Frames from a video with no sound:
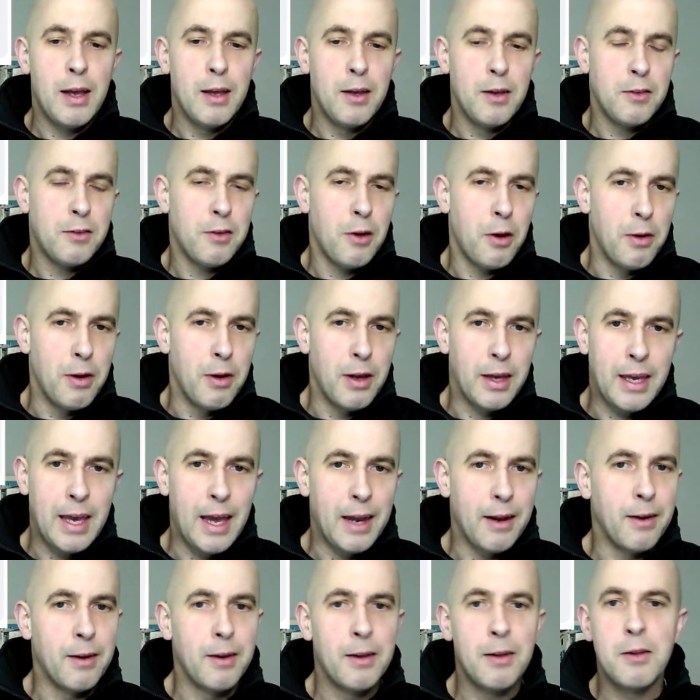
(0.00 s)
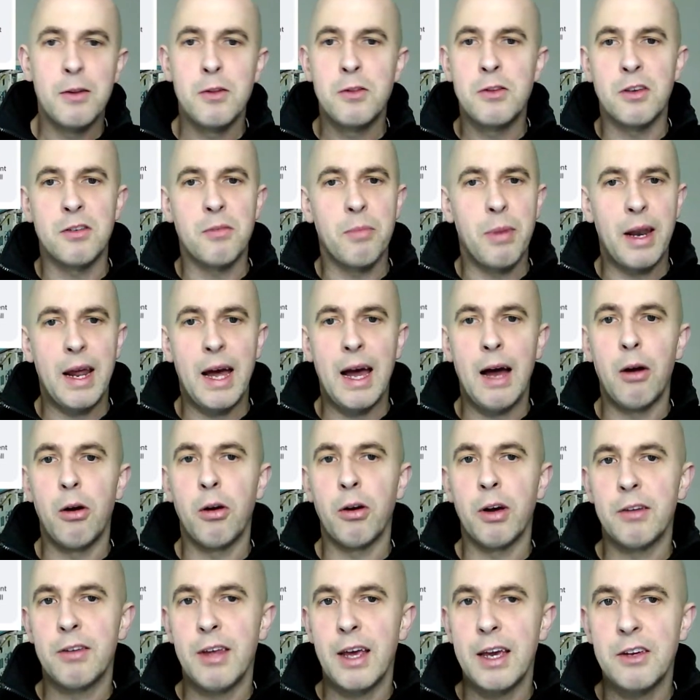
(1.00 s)
So again, it doesn't matter how long
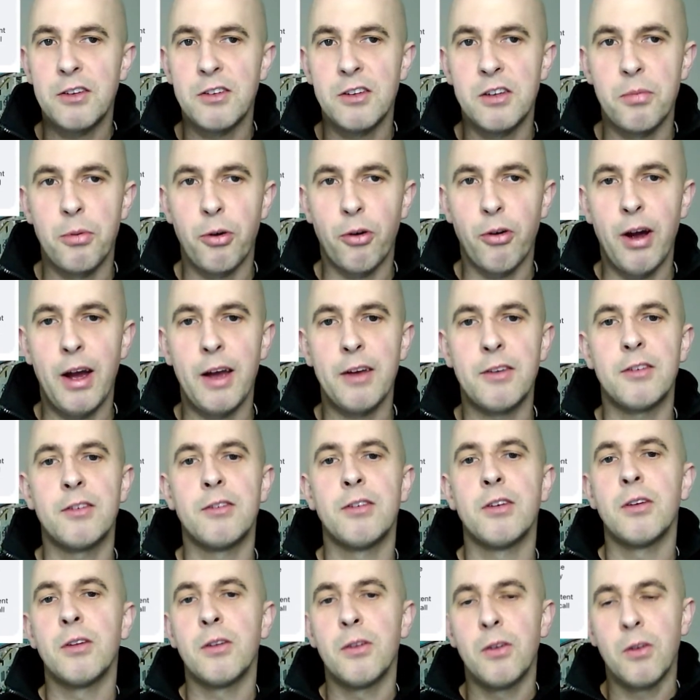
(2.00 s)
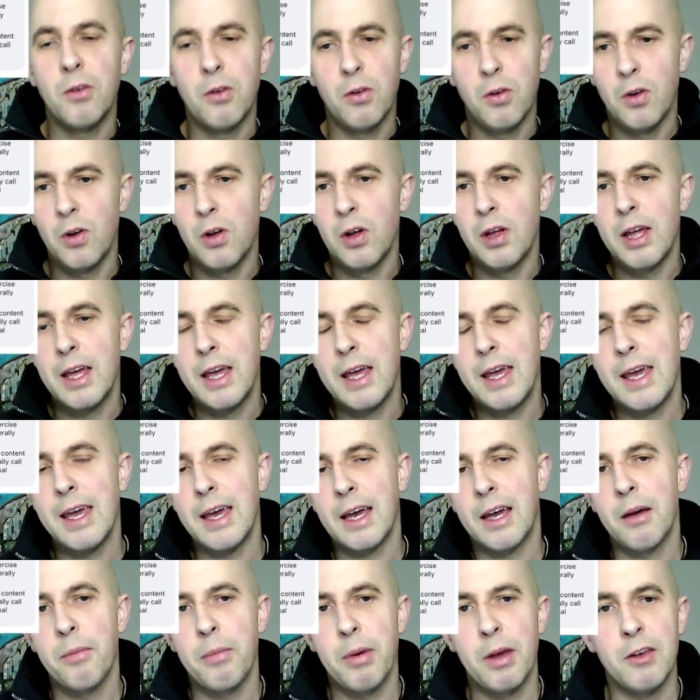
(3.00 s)
it takes you to progress. It
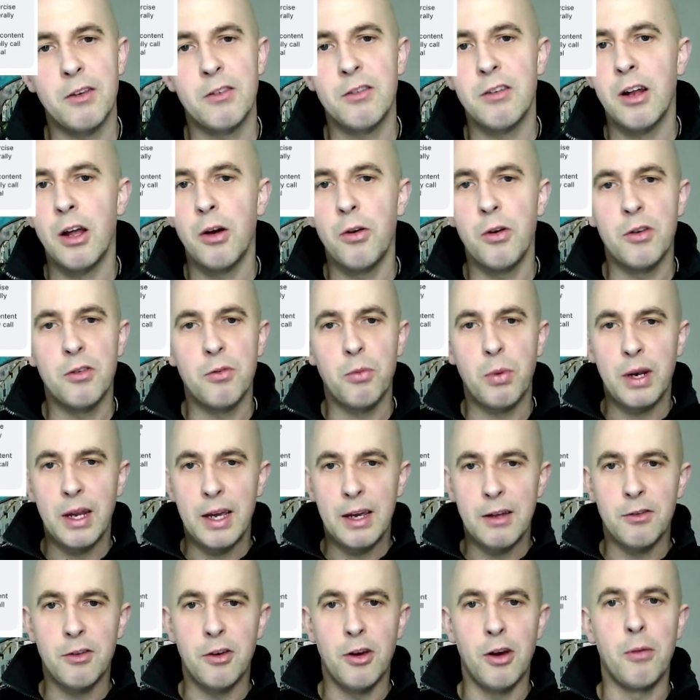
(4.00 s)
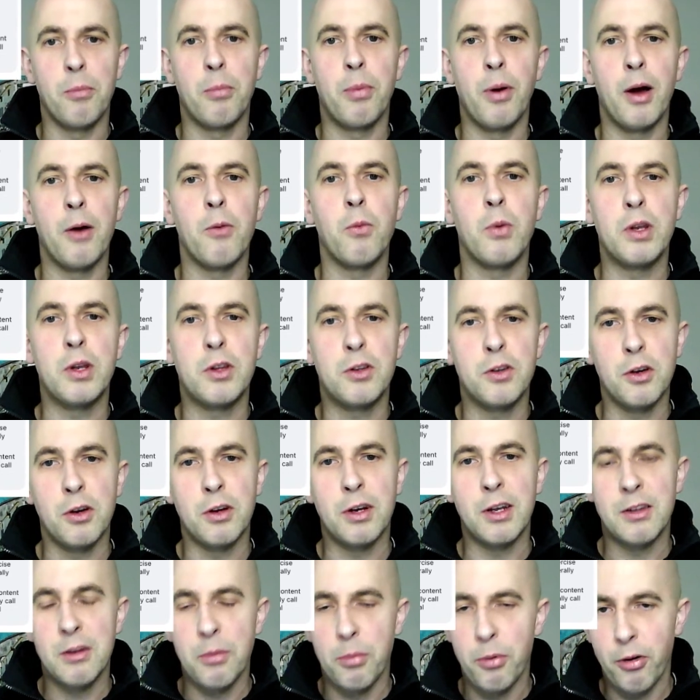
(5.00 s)
can be as slow as we need to, but we do
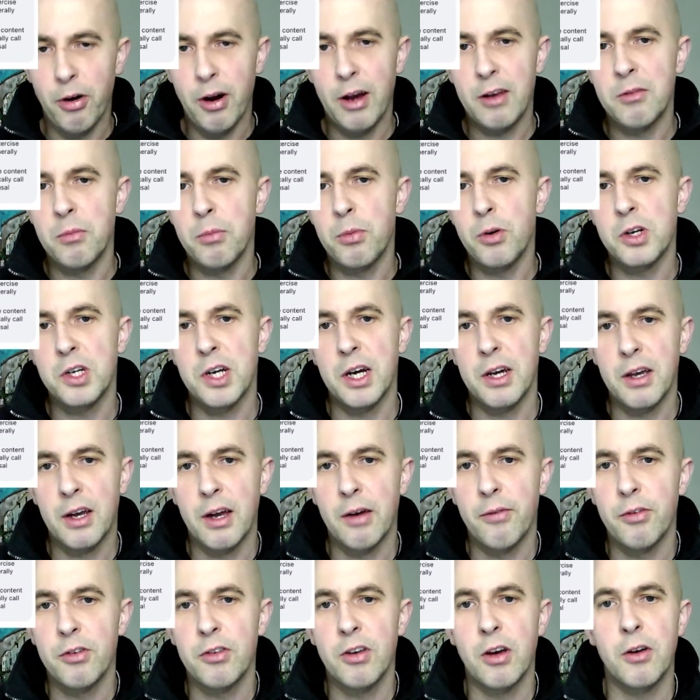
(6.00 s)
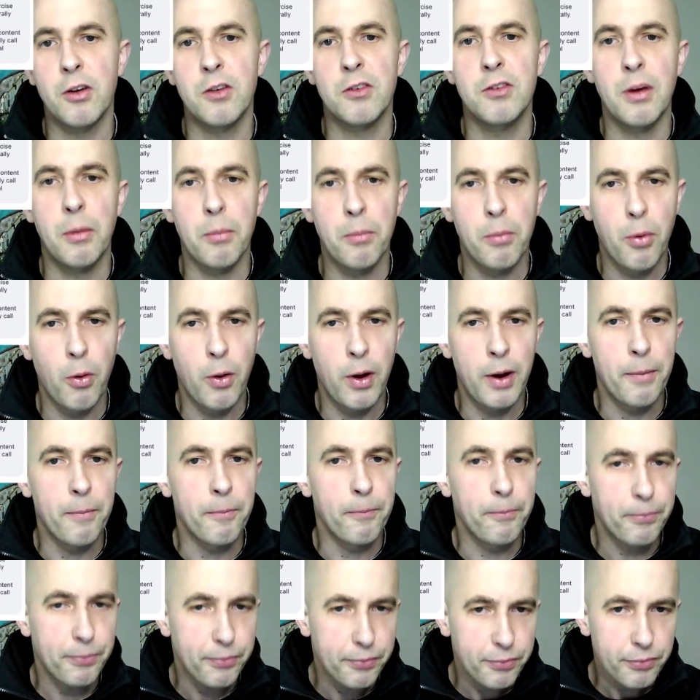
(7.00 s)
need to progress and push out your comfort zone at some point
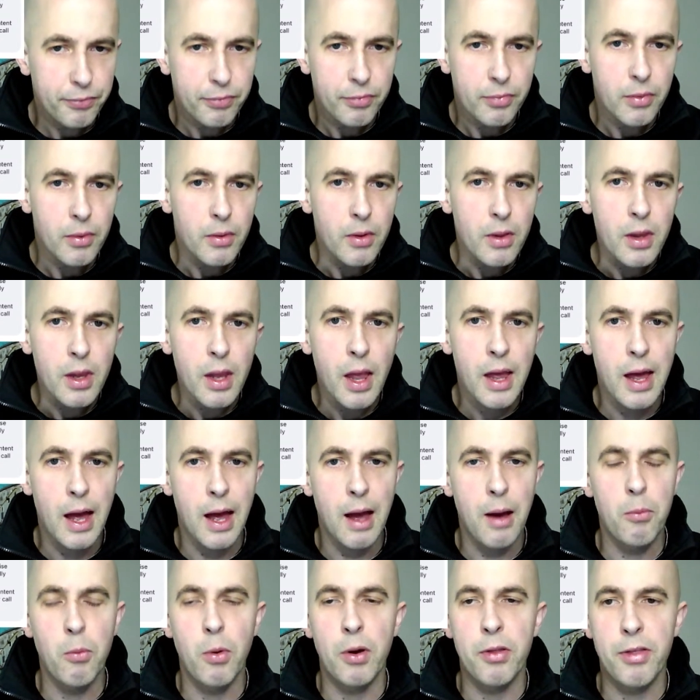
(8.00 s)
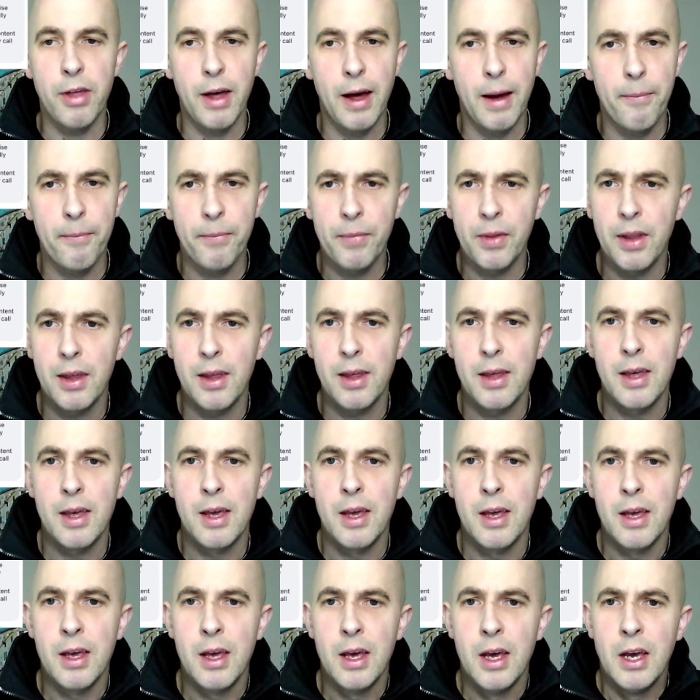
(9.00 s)
with that.
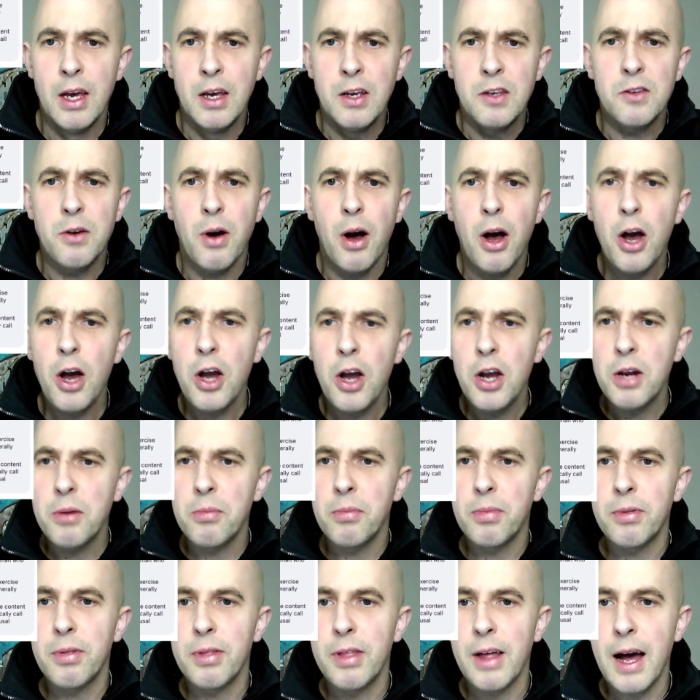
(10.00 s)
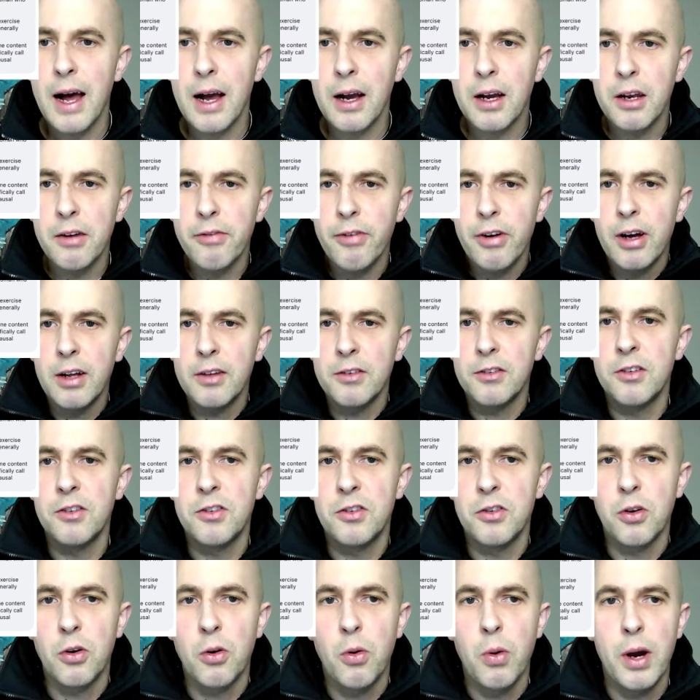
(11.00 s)
So I hope that kind of answers
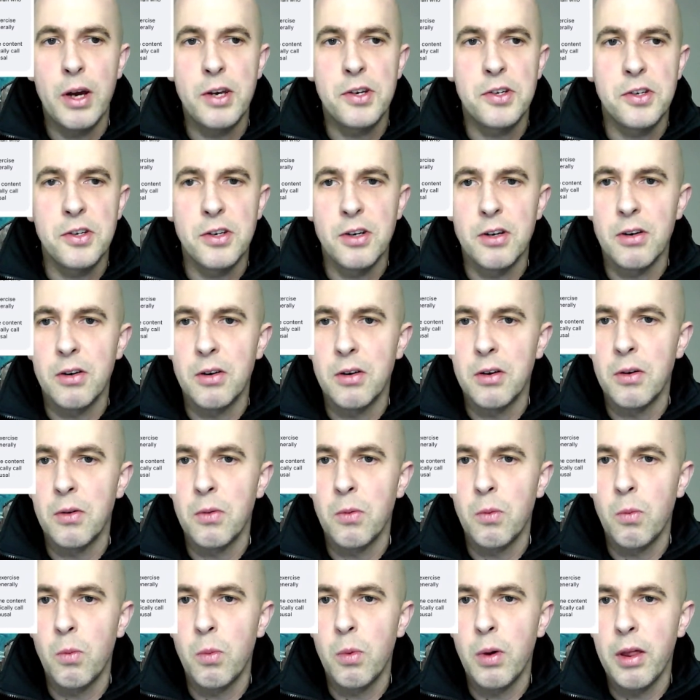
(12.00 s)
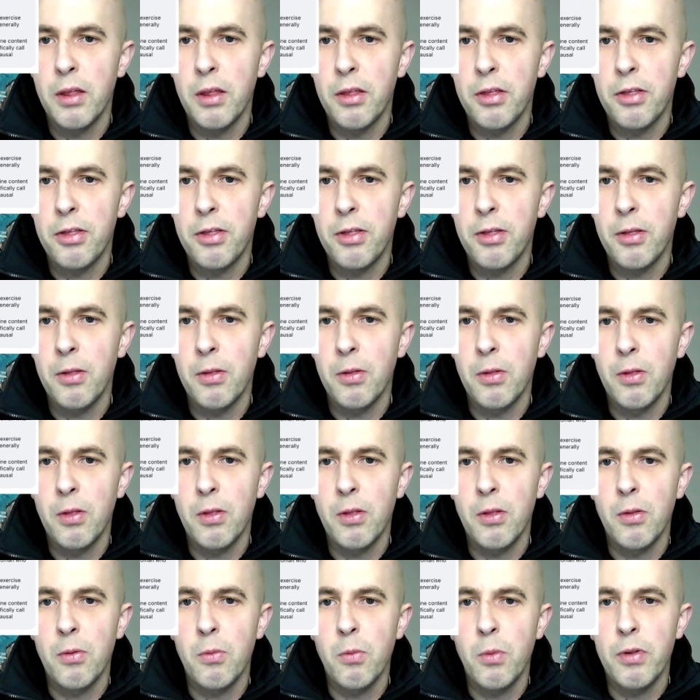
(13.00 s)
your question with
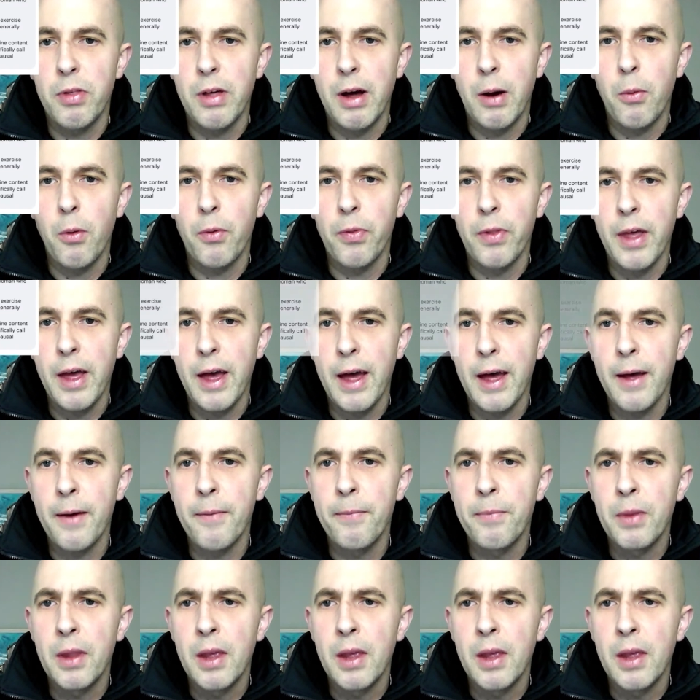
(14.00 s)
that one there.